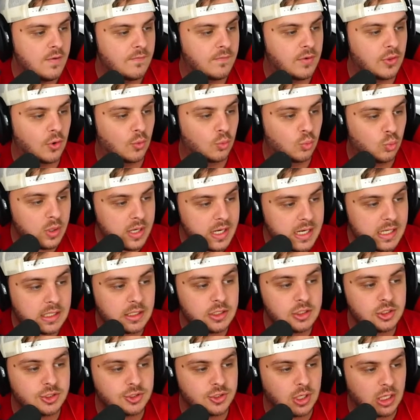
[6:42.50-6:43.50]
for the
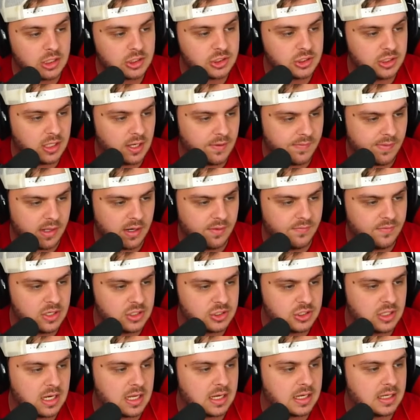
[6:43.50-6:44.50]
reconstruction of the
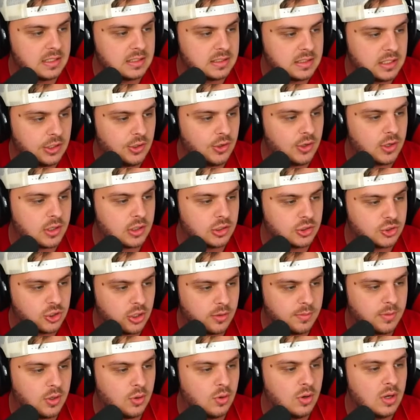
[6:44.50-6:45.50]
division and continue to
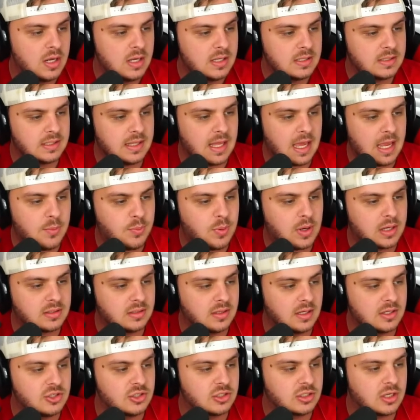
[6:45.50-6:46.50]
contribute to the Apex
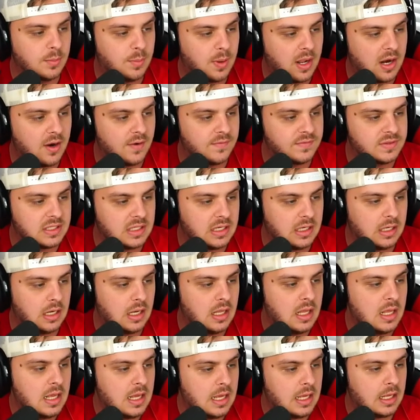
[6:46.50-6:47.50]
Legends competitive scene,
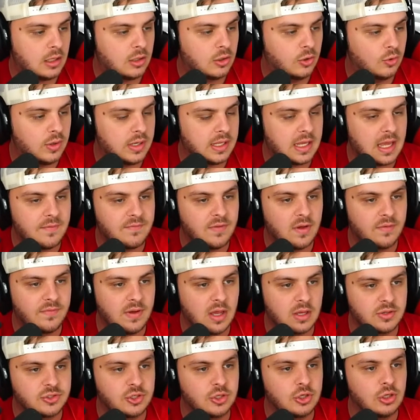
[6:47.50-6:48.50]
including
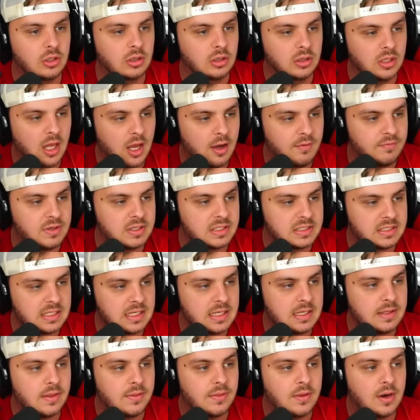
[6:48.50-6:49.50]
FFL. So you'll love to
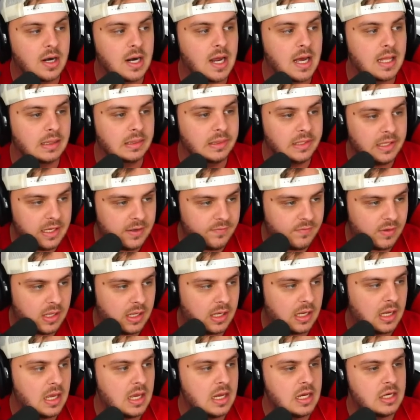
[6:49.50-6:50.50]
see that they're not leaving.
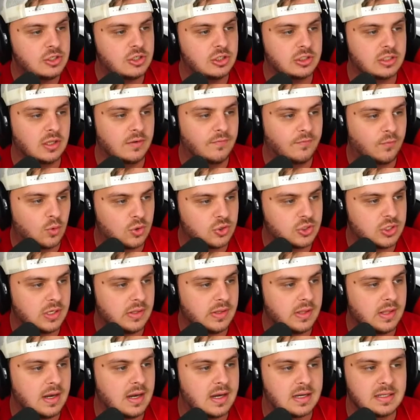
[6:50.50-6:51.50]
It's just unfortunate
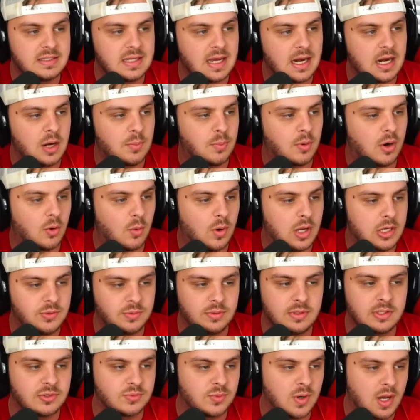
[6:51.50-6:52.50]
that they decided to part ways
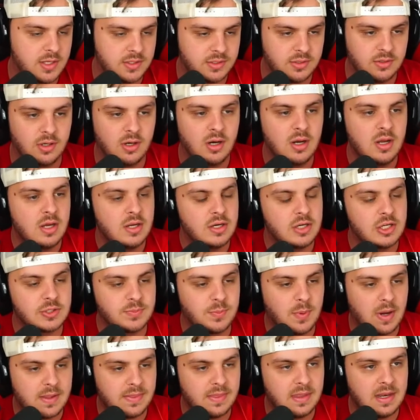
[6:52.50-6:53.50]
with this roster,
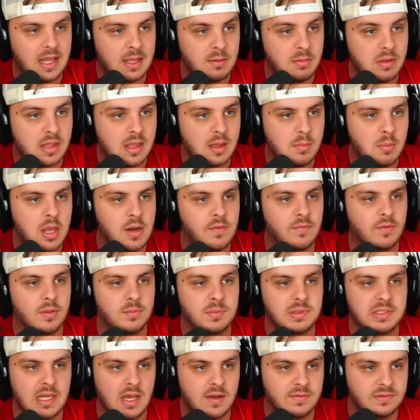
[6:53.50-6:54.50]
despite the name that they made for
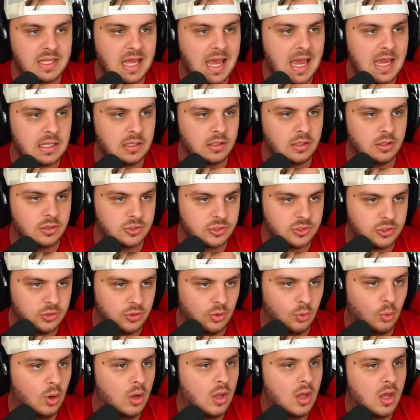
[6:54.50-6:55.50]
themselves at year
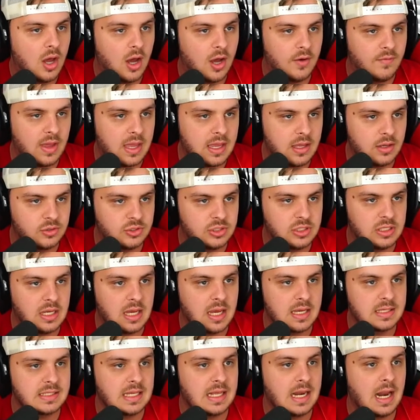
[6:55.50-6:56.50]
two of
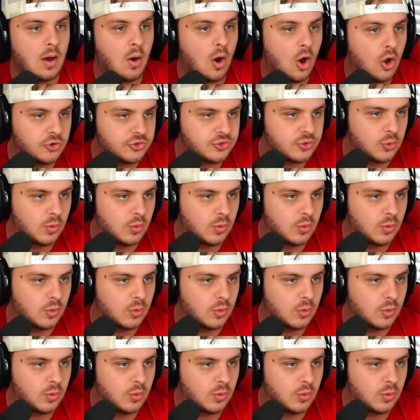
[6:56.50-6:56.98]
ALGS. And I also